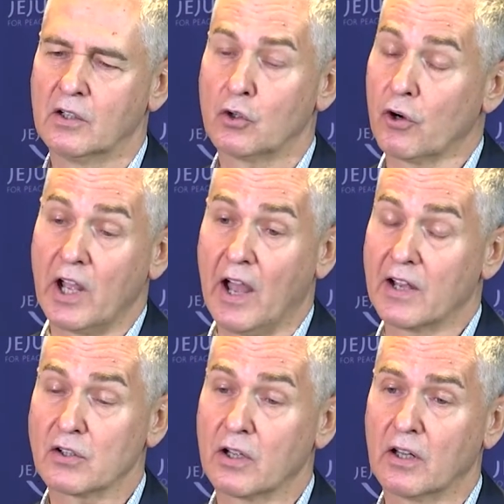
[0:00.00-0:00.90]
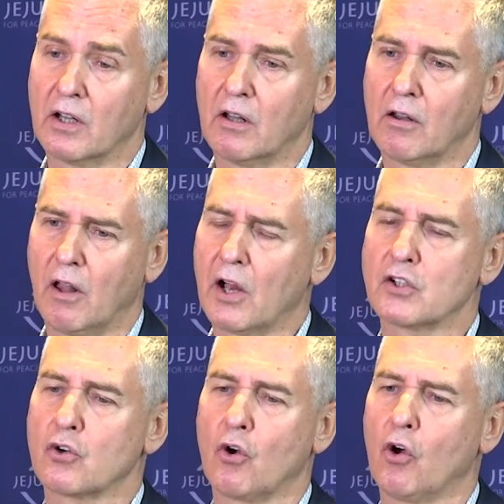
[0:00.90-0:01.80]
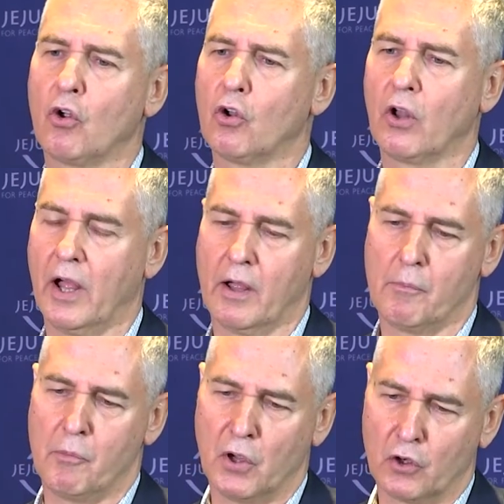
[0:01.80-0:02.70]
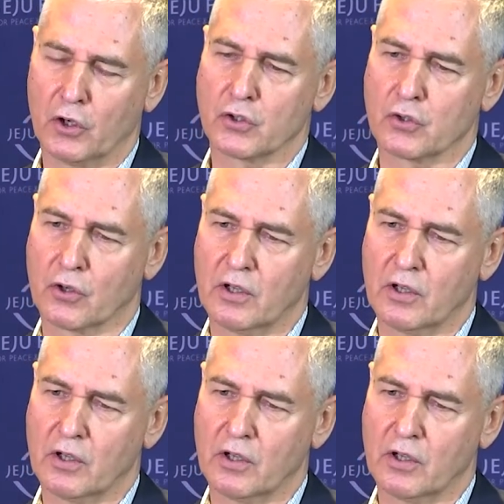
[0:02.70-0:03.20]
Korea has a large role because